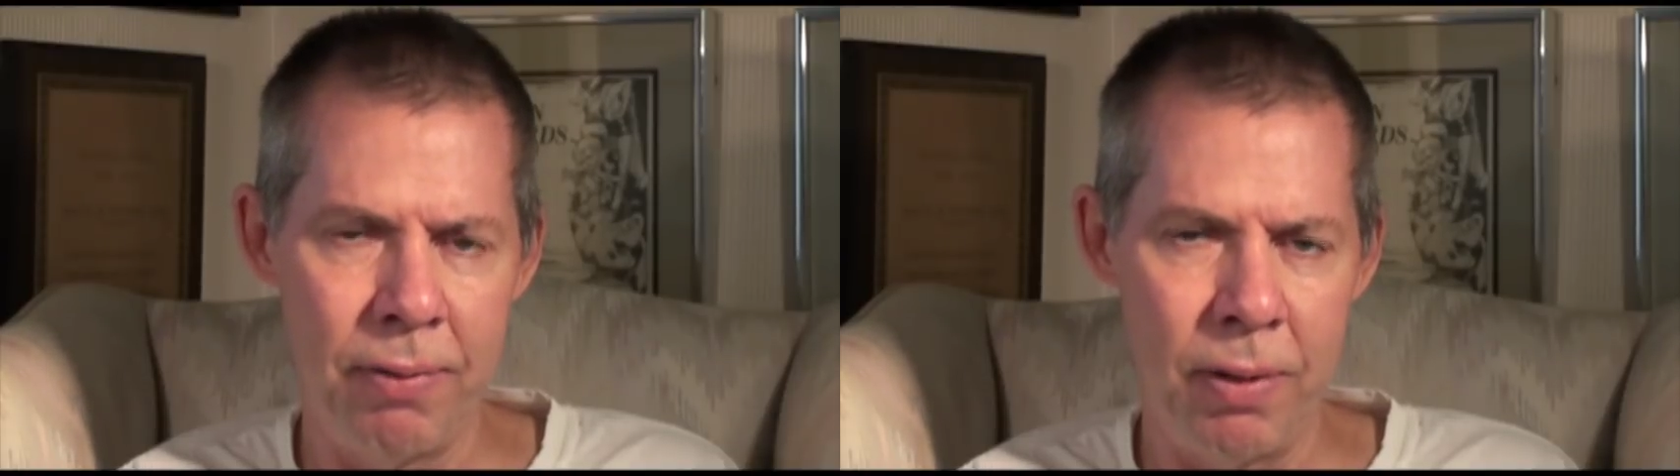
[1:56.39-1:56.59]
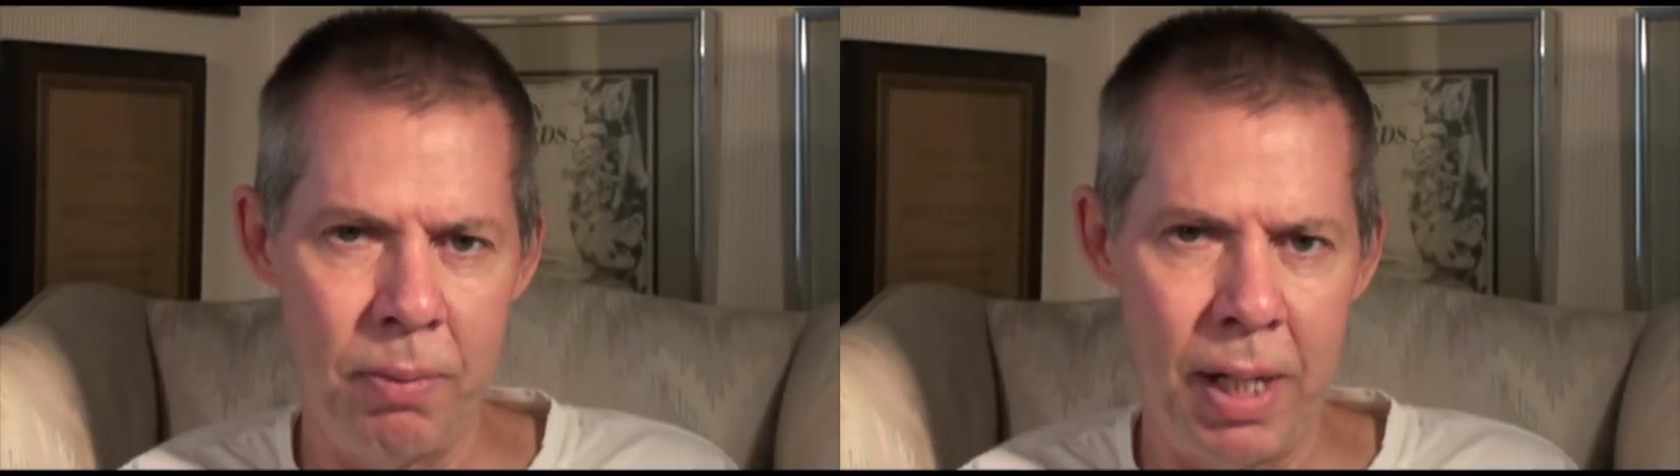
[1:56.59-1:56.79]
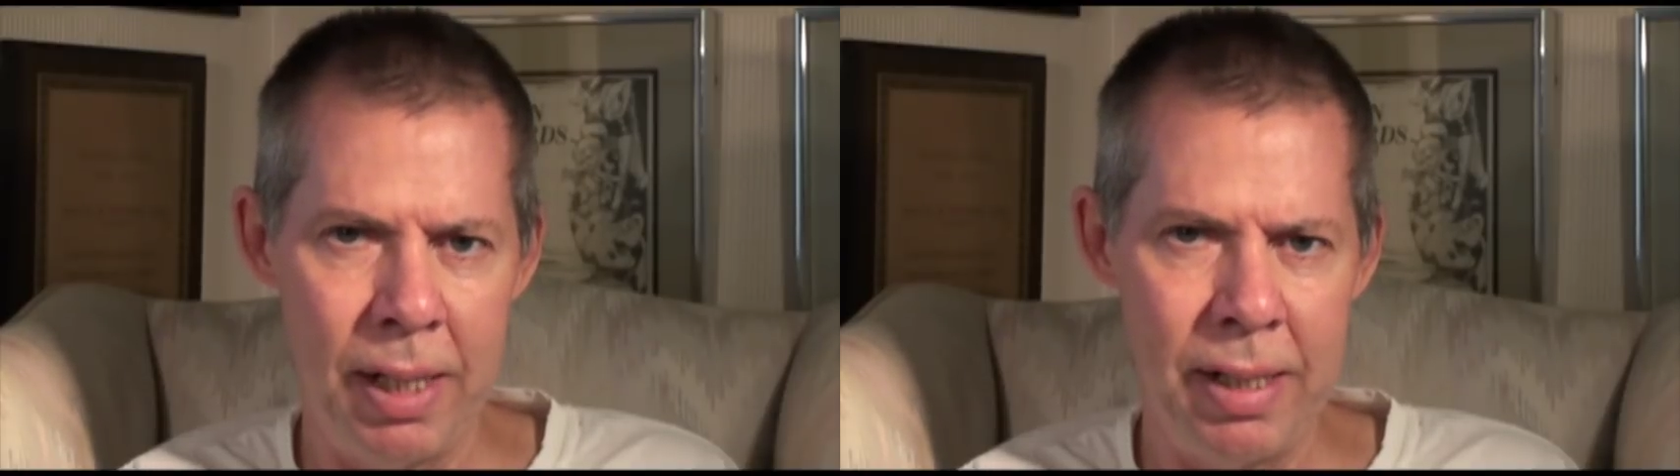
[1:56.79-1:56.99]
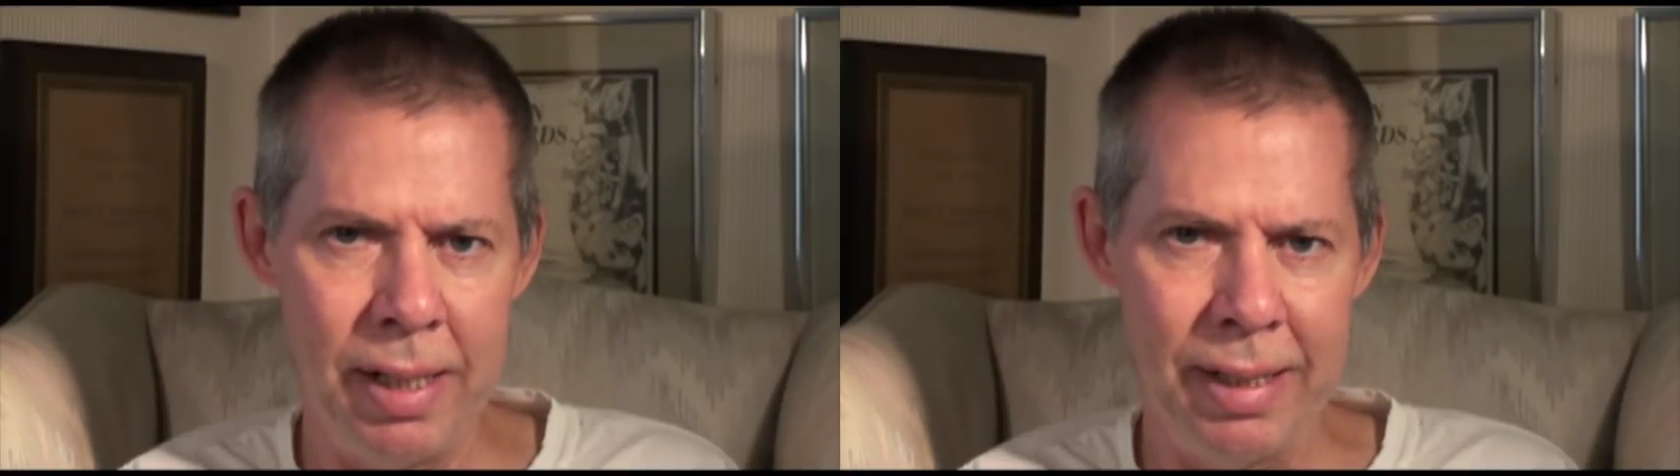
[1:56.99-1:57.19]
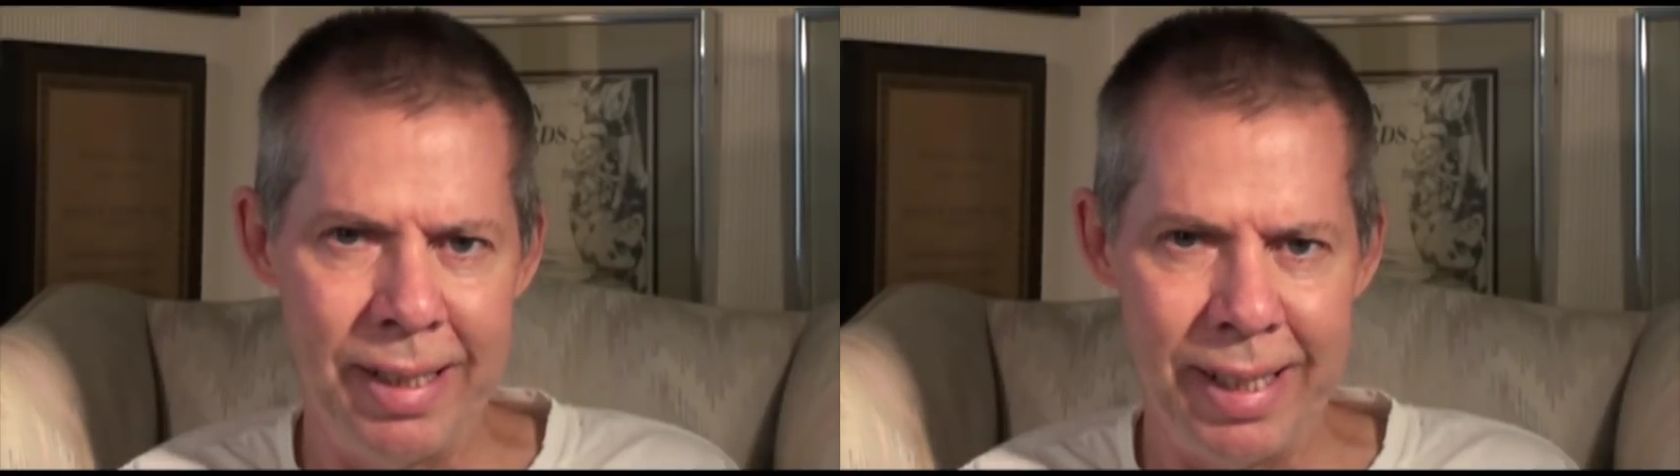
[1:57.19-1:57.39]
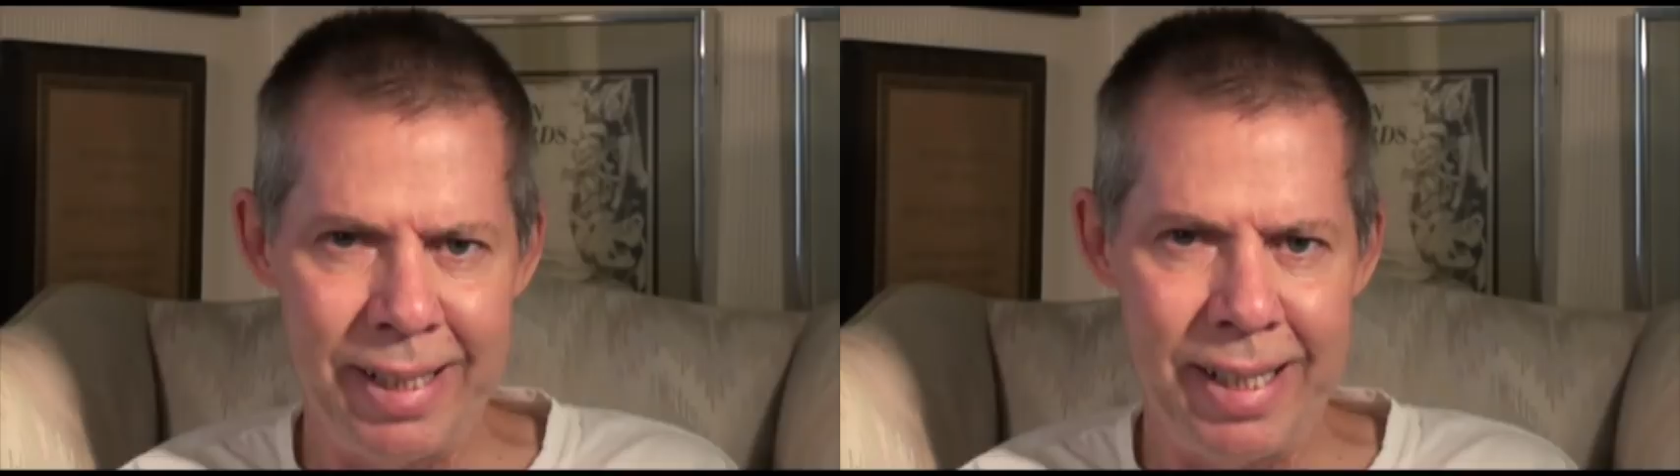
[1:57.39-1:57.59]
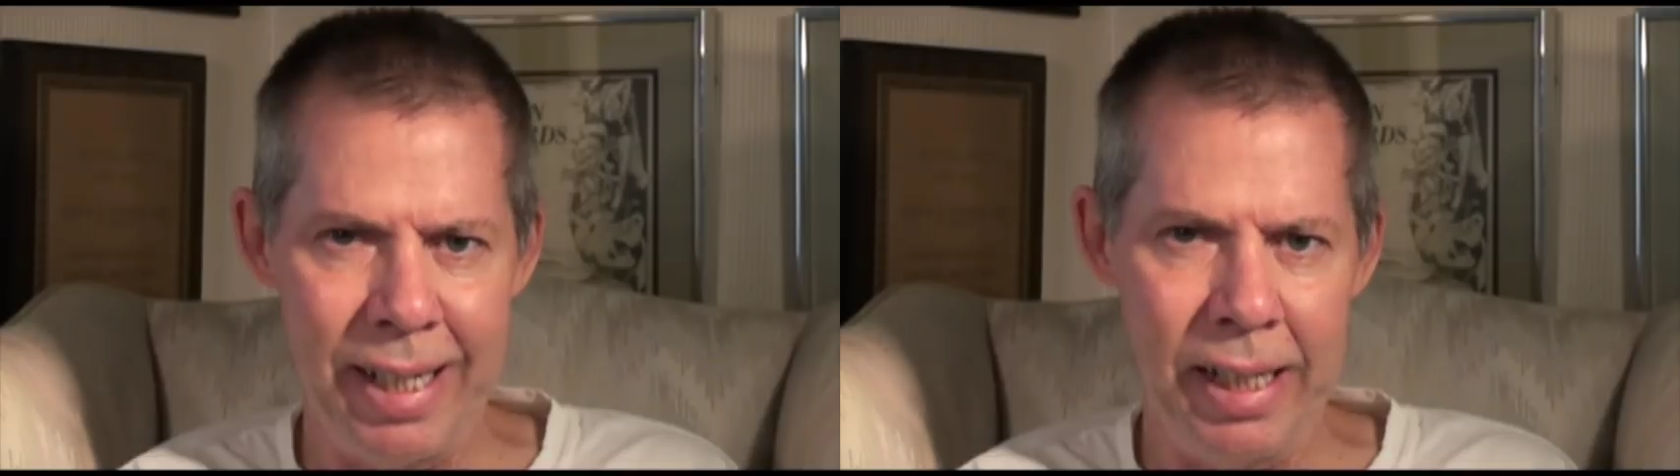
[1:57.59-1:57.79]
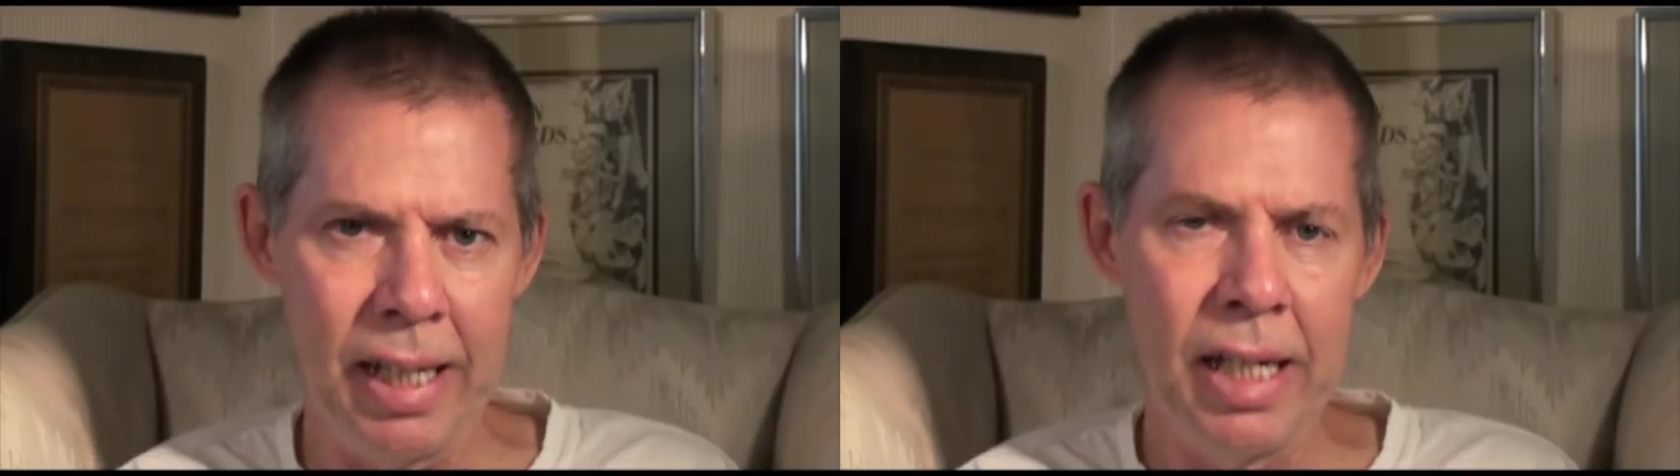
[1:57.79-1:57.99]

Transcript: from 1960,